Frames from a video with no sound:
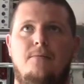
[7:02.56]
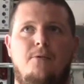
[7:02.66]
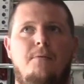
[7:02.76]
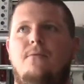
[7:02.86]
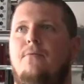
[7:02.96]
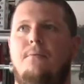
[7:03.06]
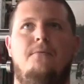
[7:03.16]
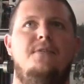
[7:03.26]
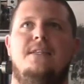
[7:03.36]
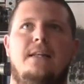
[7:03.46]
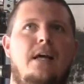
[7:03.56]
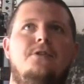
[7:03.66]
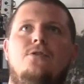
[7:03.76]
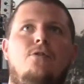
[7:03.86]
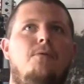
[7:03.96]
from a
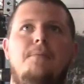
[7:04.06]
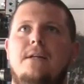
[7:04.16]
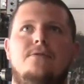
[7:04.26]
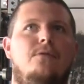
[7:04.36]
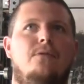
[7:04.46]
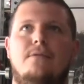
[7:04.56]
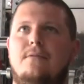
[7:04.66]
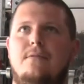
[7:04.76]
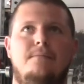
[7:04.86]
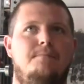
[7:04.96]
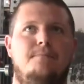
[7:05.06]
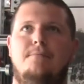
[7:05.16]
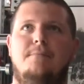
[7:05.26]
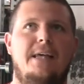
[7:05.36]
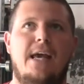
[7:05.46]
physiological, mental,
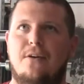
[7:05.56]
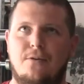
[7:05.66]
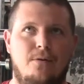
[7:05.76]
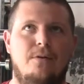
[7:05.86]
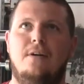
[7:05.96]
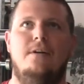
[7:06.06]
mechanical.